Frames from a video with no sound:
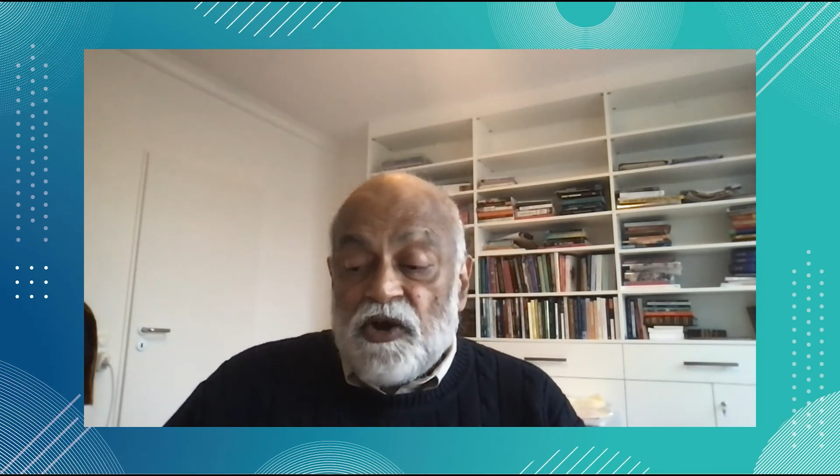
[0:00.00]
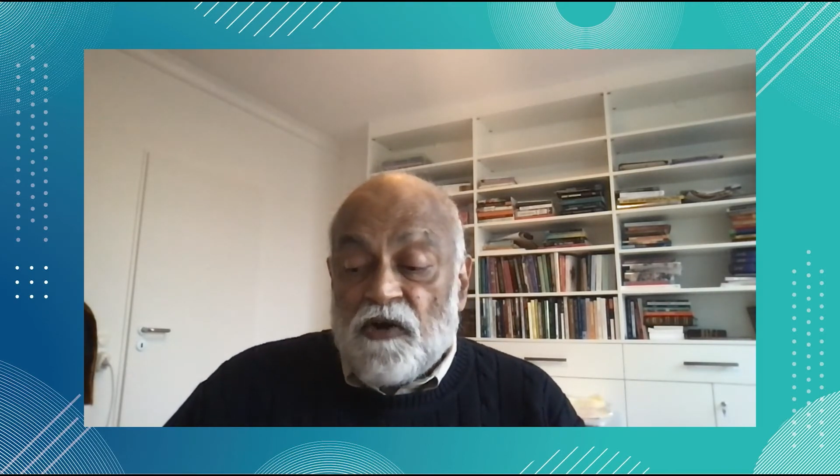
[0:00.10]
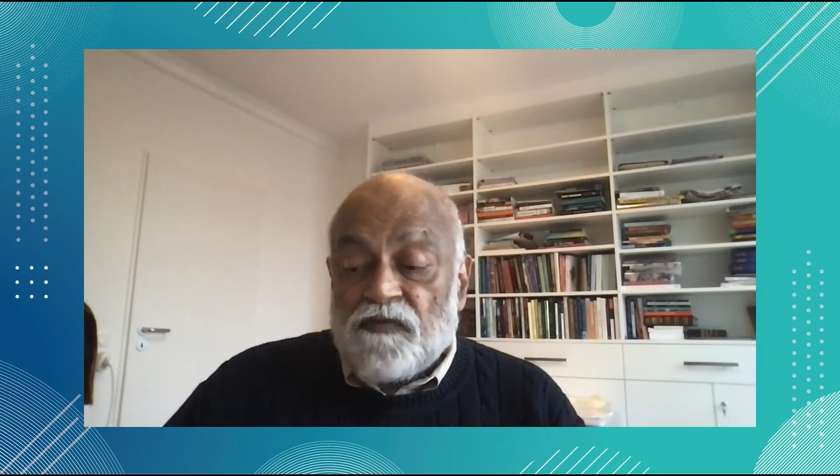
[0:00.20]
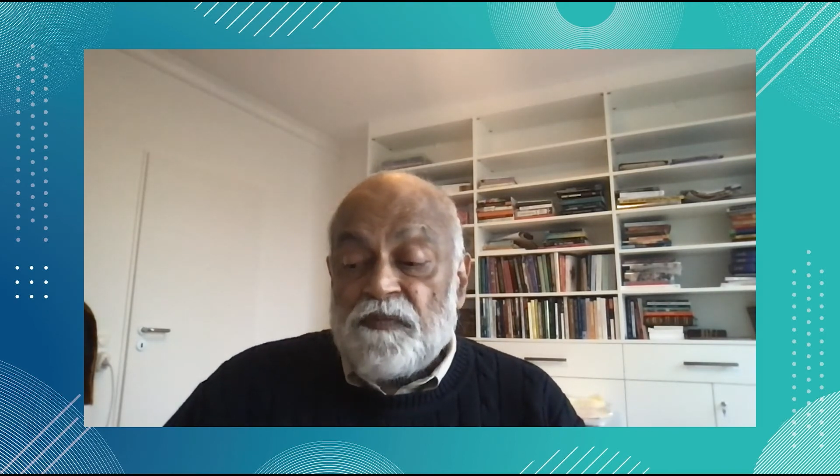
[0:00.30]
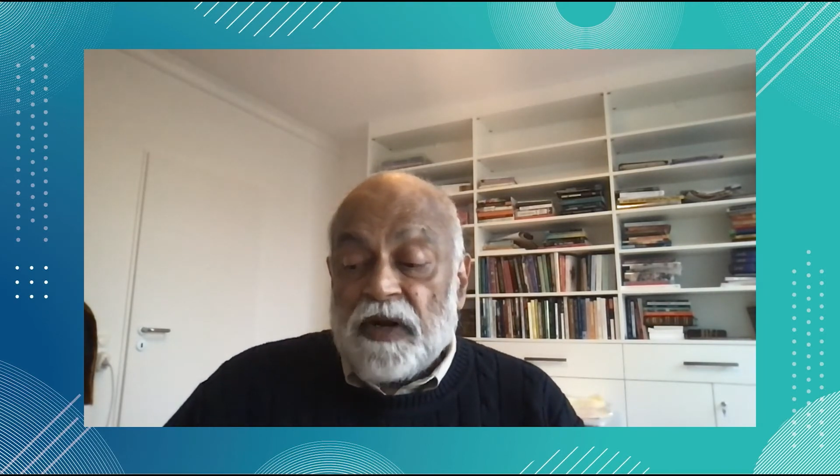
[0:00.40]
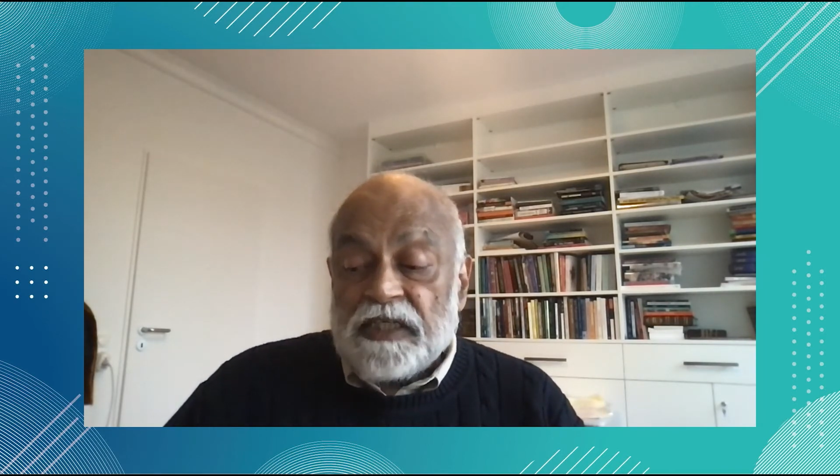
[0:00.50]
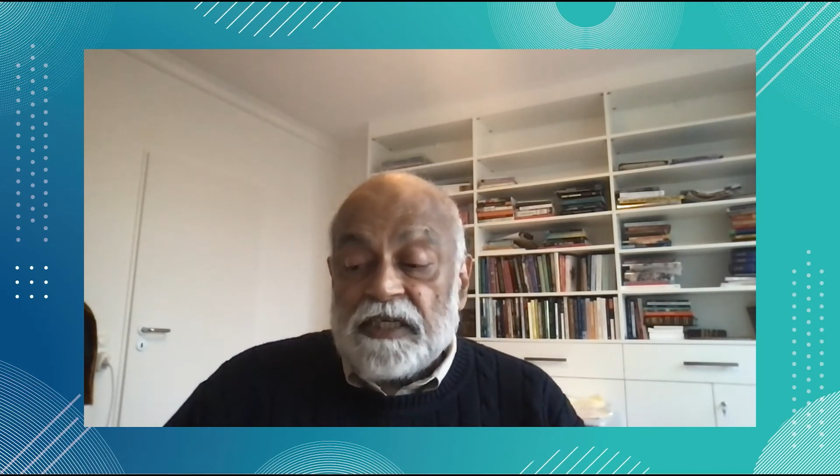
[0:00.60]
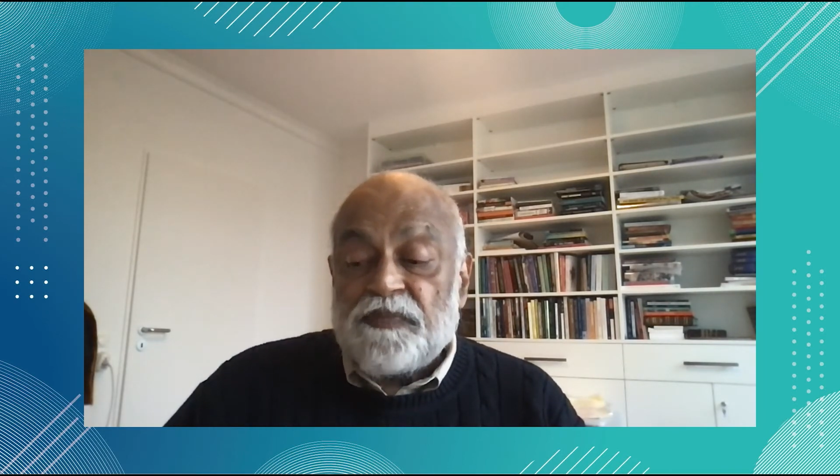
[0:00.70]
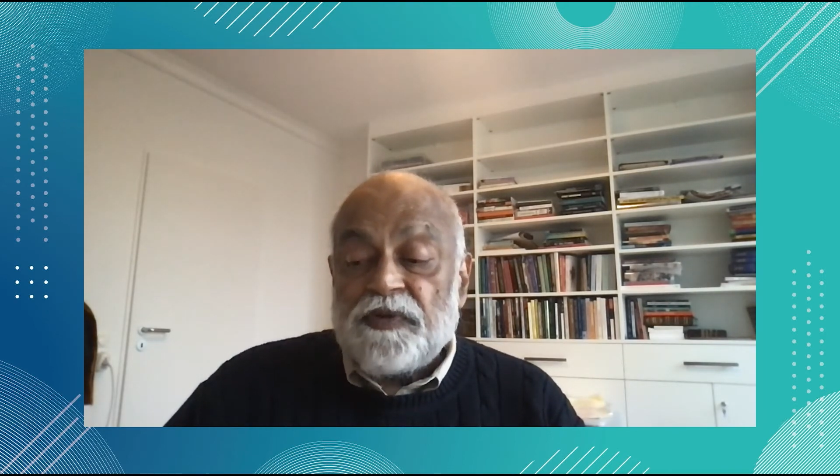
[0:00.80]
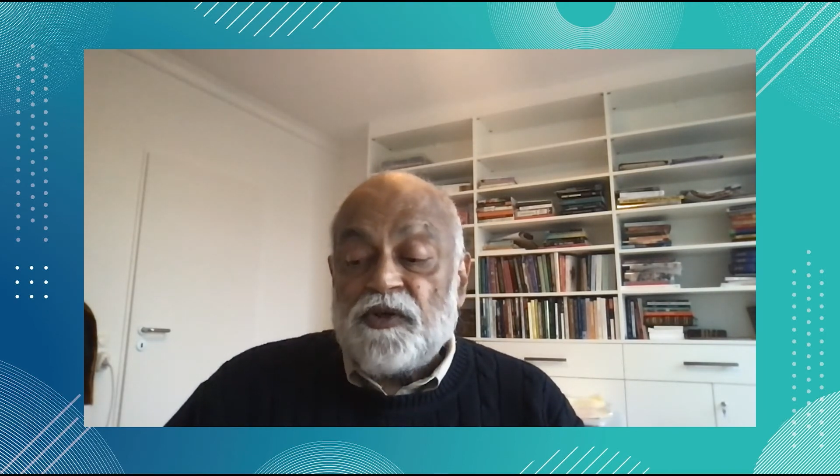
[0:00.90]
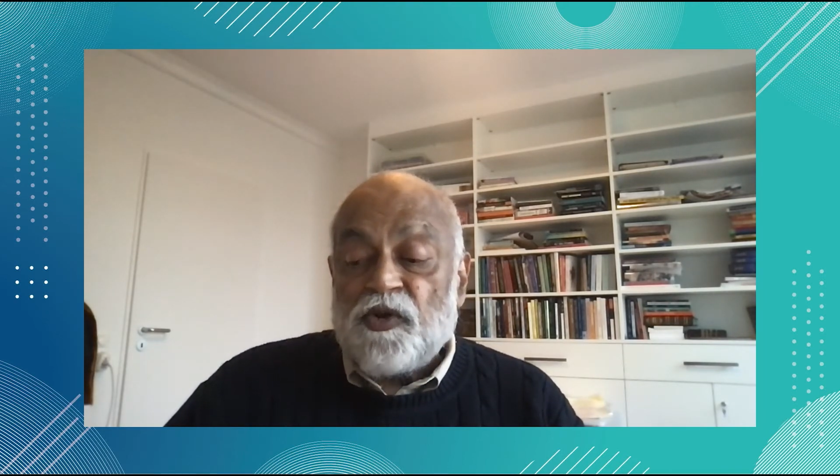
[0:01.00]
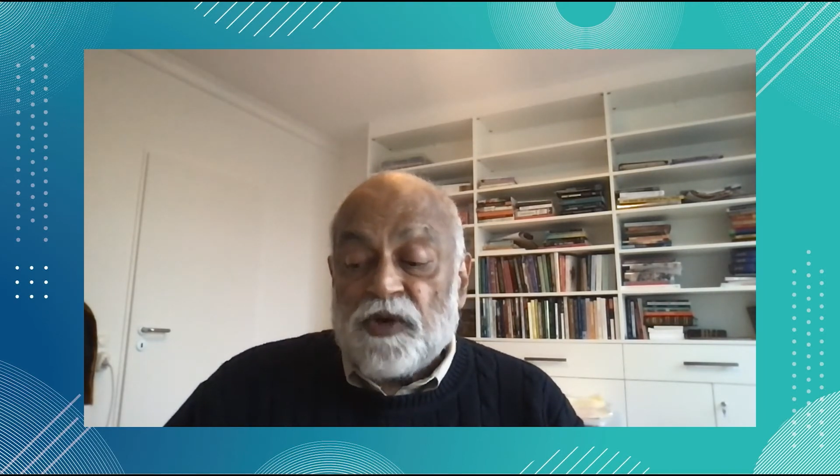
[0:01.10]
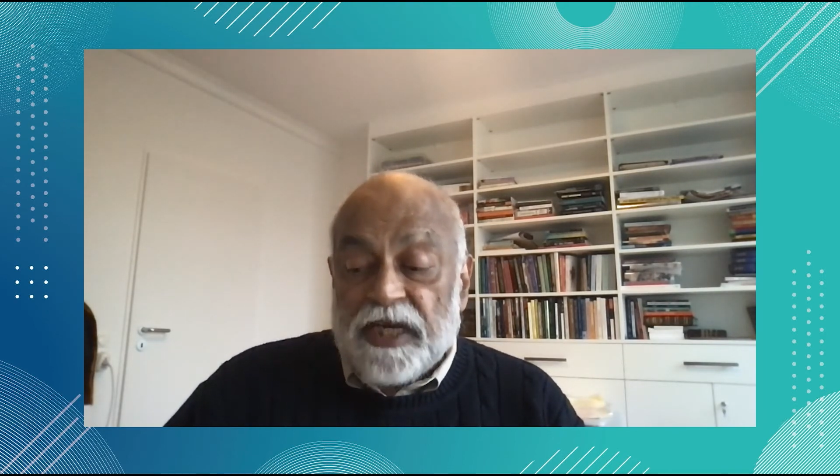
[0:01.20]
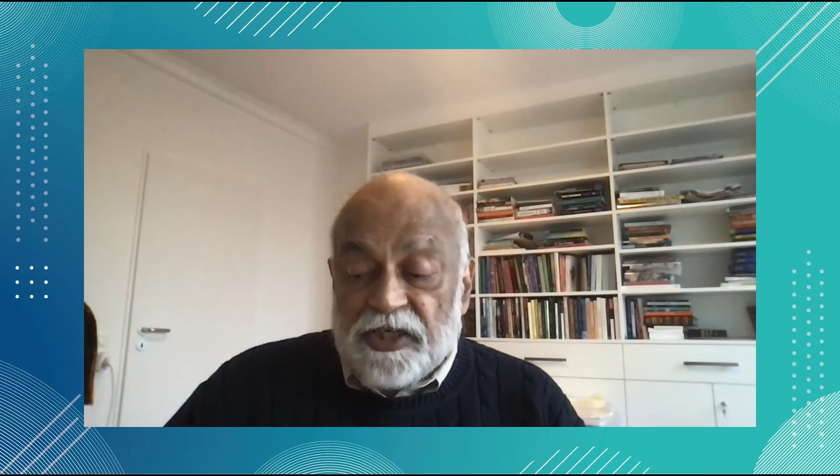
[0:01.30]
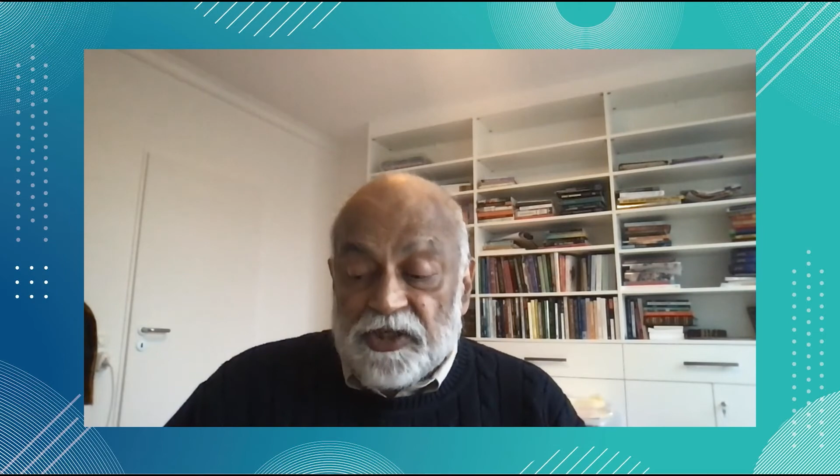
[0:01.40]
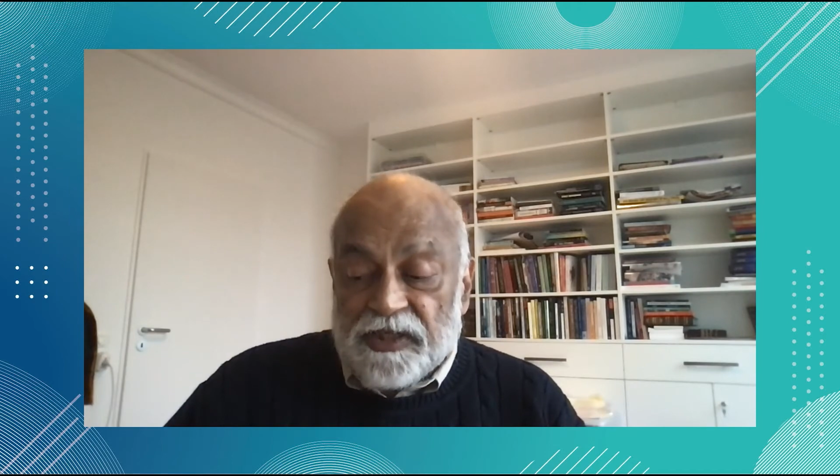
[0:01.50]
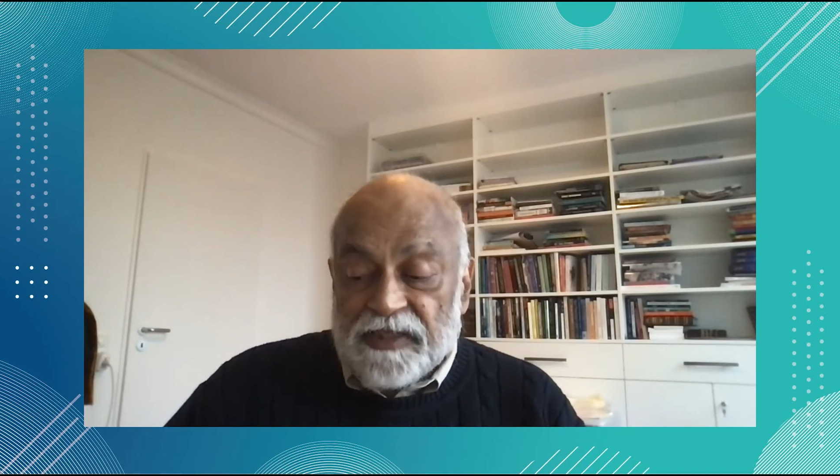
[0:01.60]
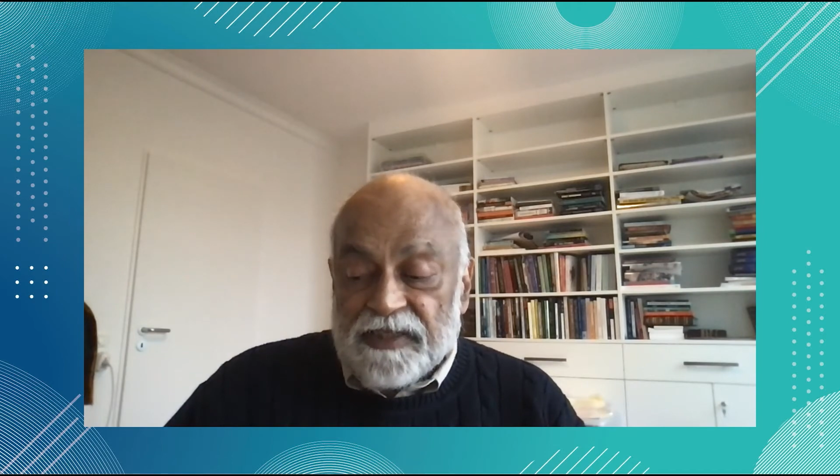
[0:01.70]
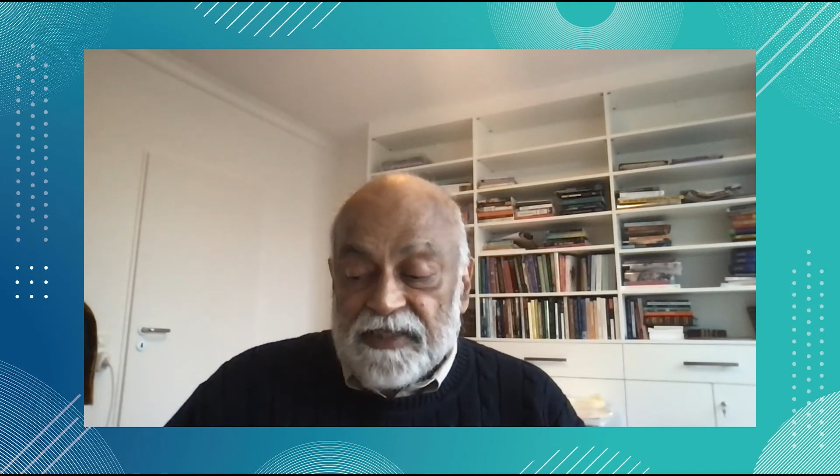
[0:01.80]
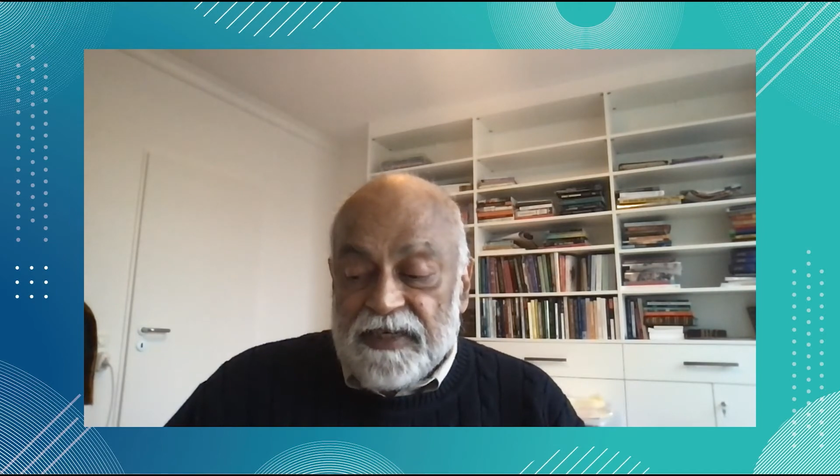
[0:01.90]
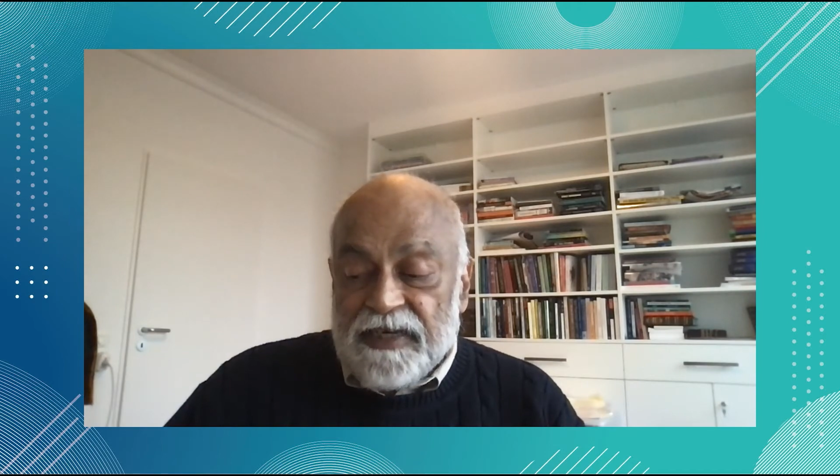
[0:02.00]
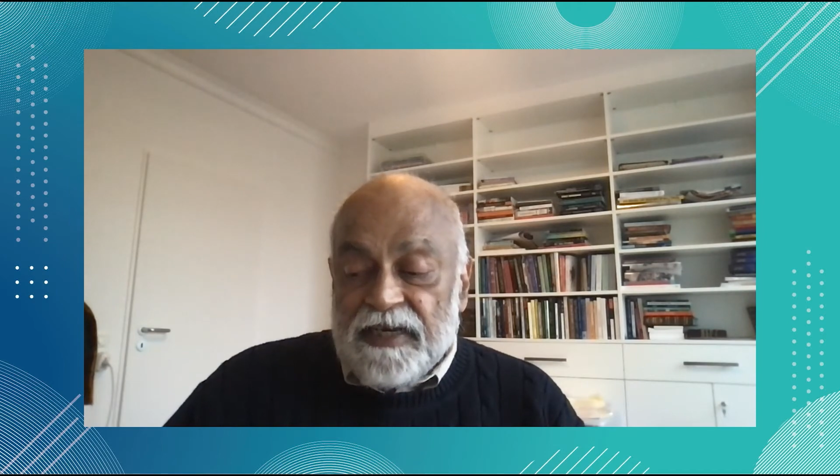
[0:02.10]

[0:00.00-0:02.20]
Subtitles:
of multiple locations